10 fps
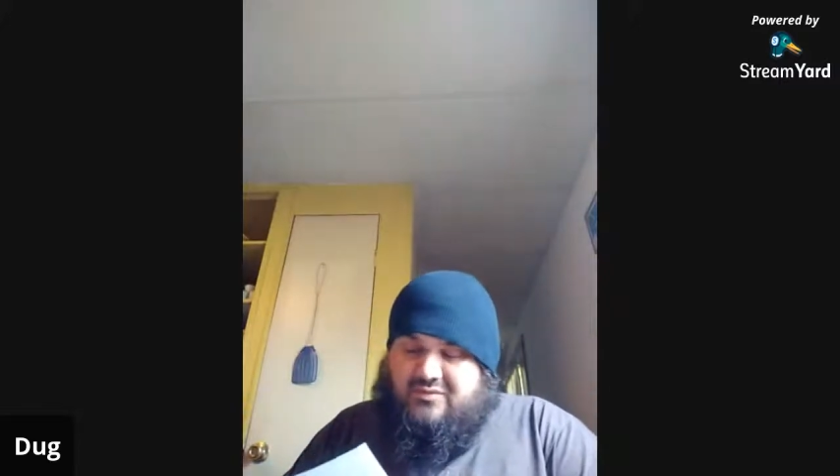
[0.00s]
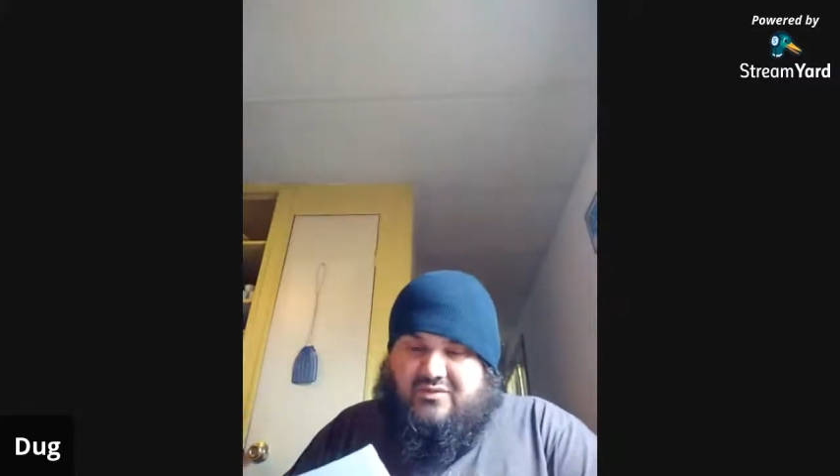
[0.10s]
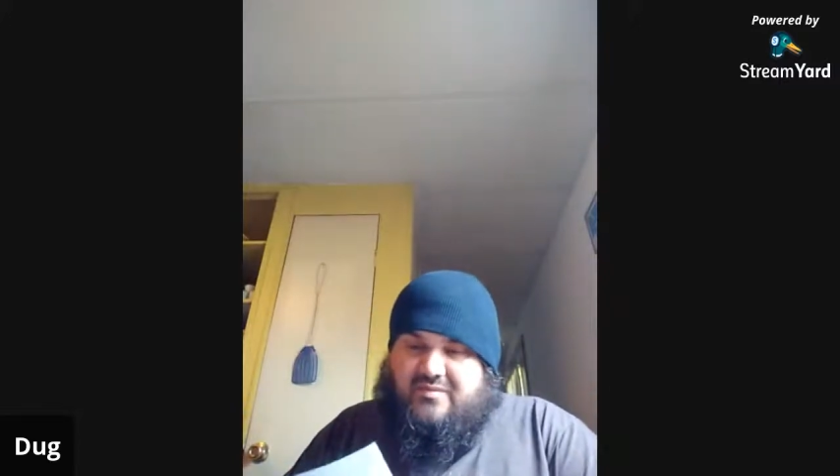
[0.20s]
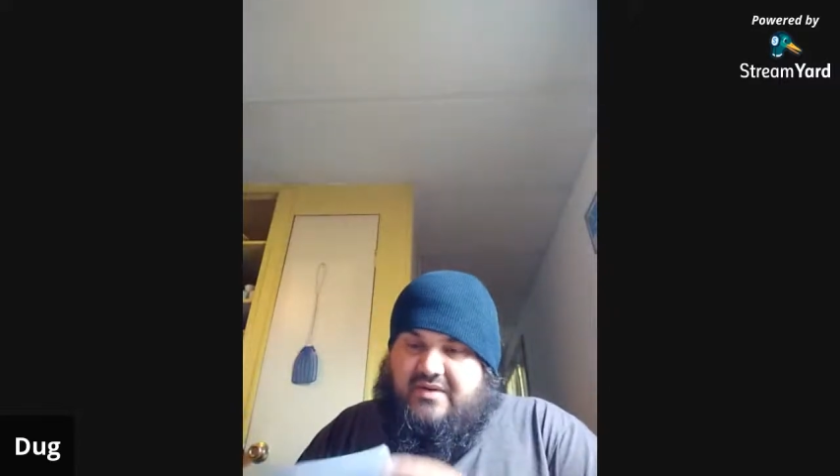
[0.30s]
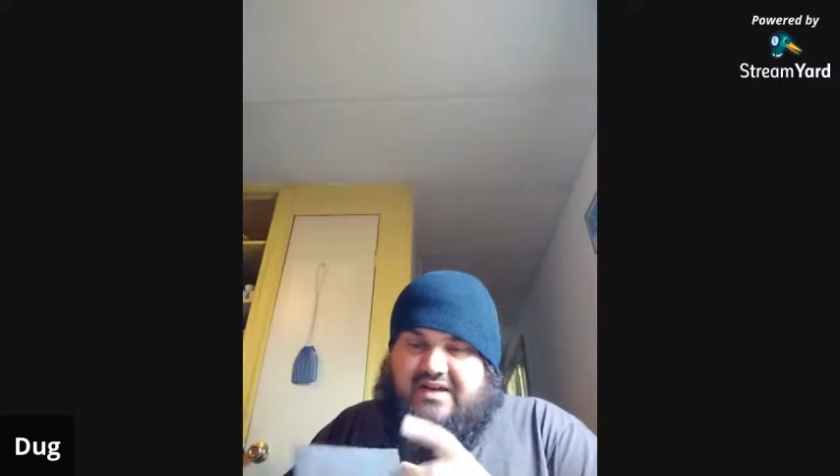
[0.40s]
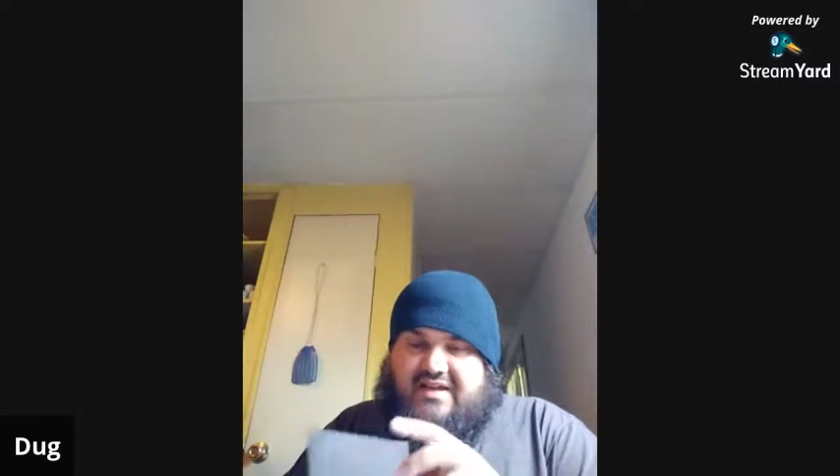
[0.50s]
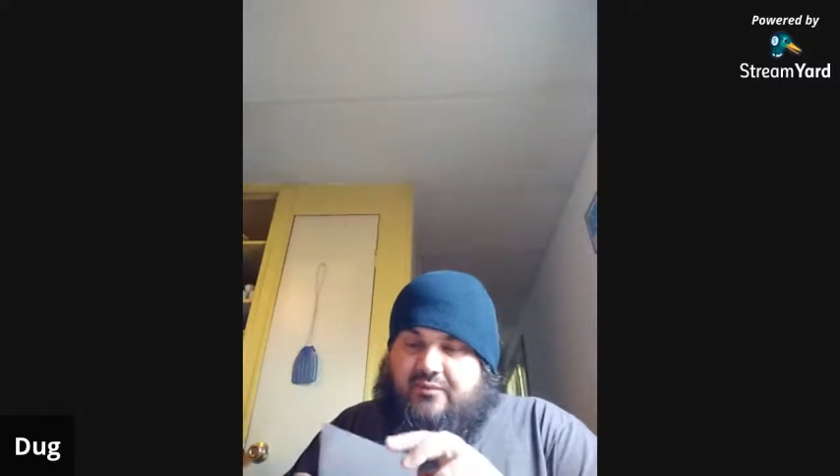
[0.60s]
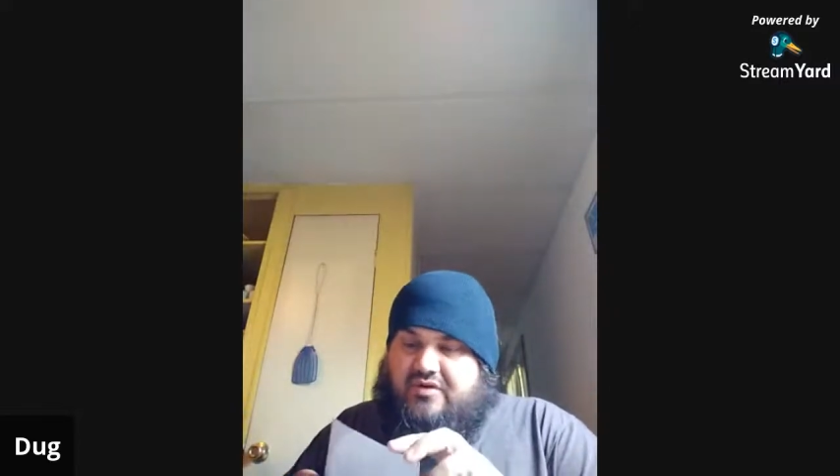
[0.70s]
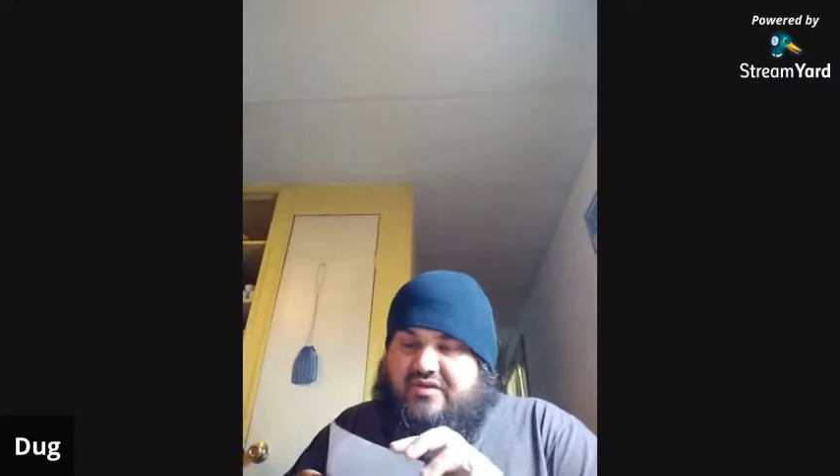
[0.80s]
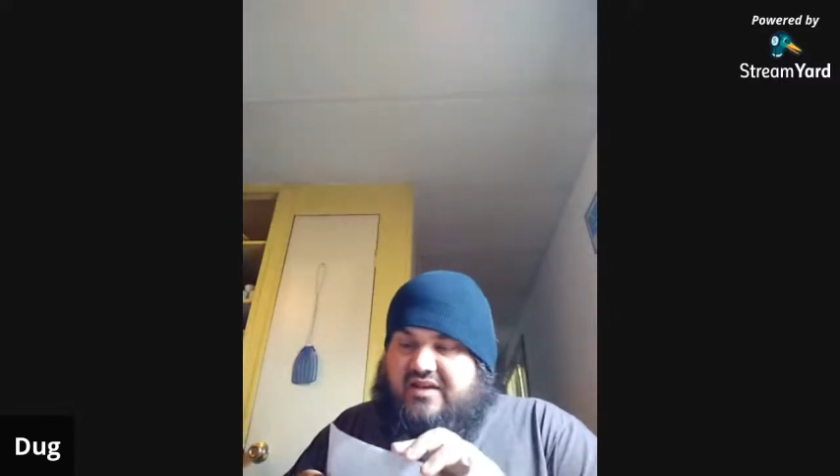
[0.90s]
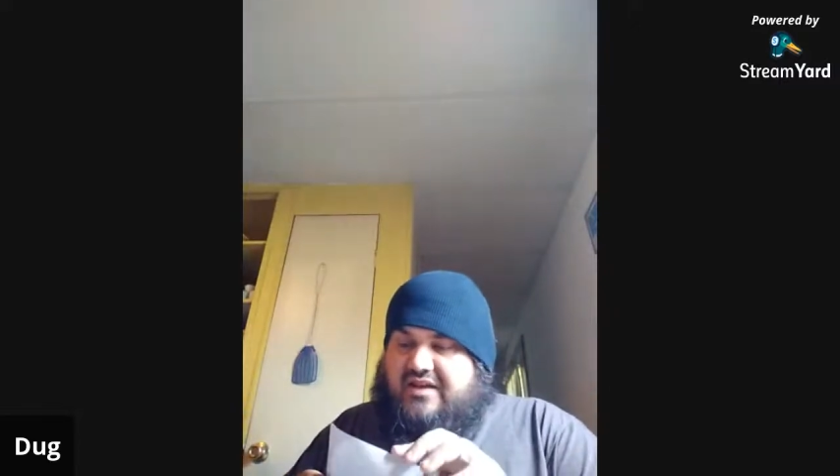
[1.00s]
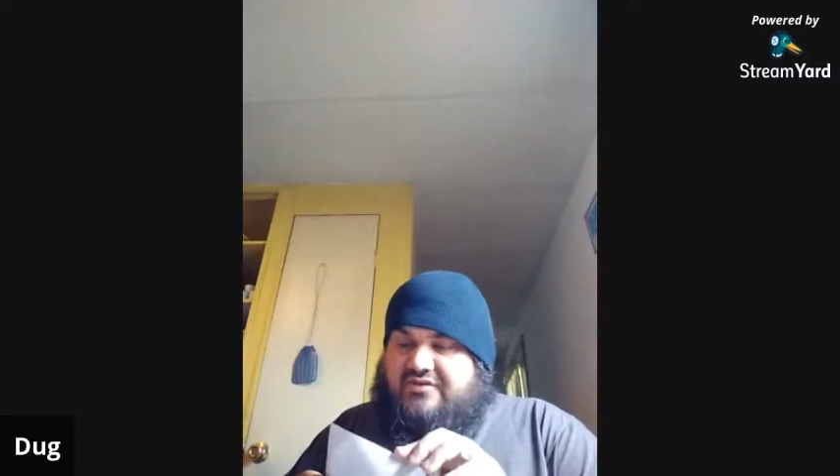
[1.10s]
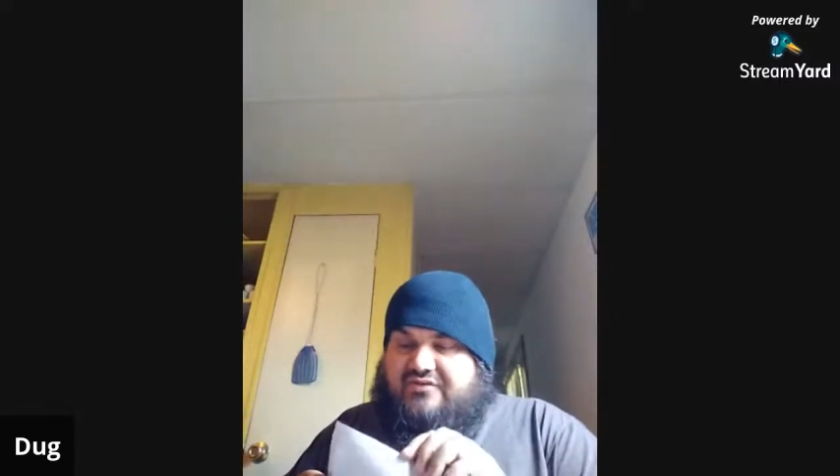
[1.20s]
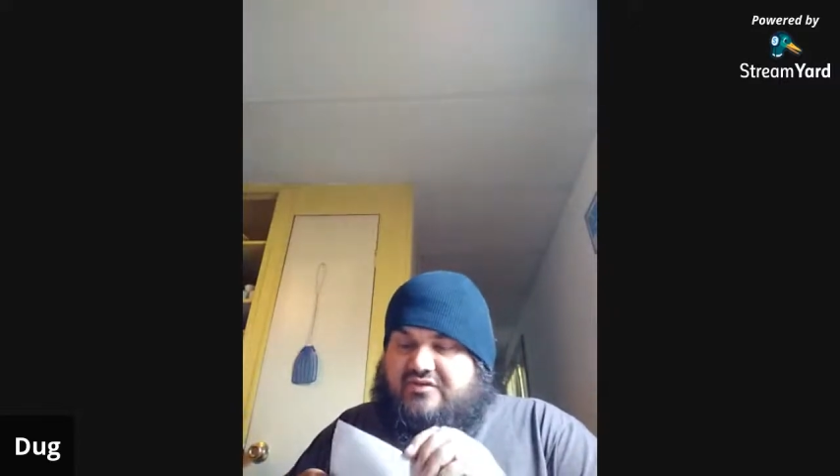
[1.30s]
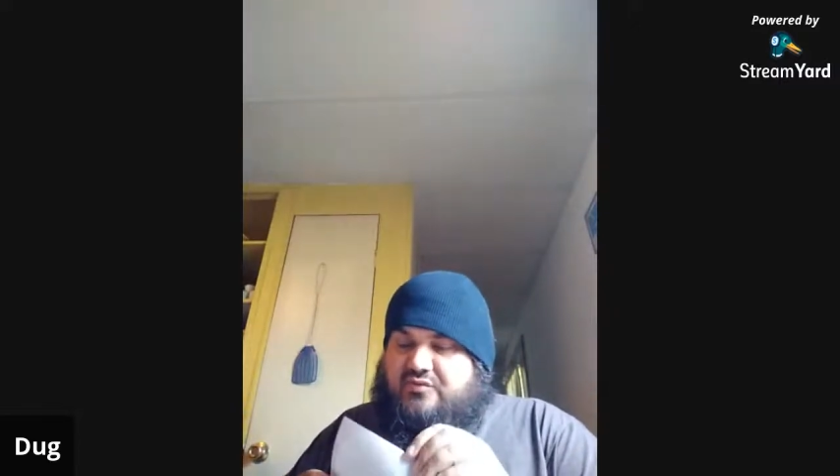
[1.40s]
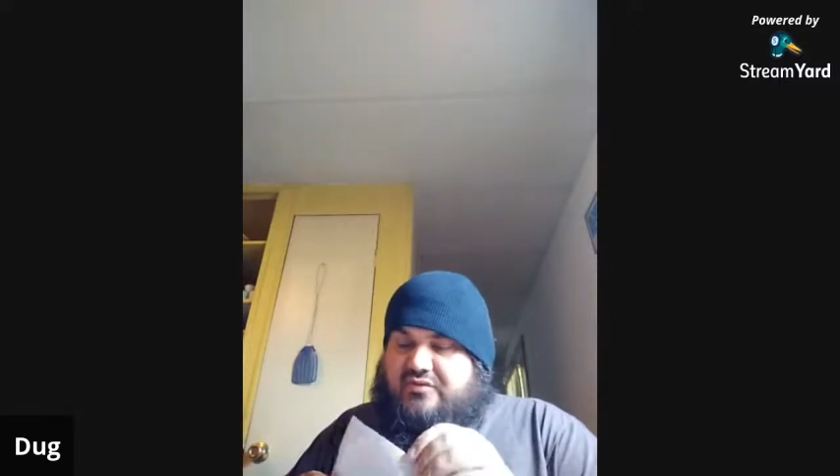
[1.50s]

one of the extras,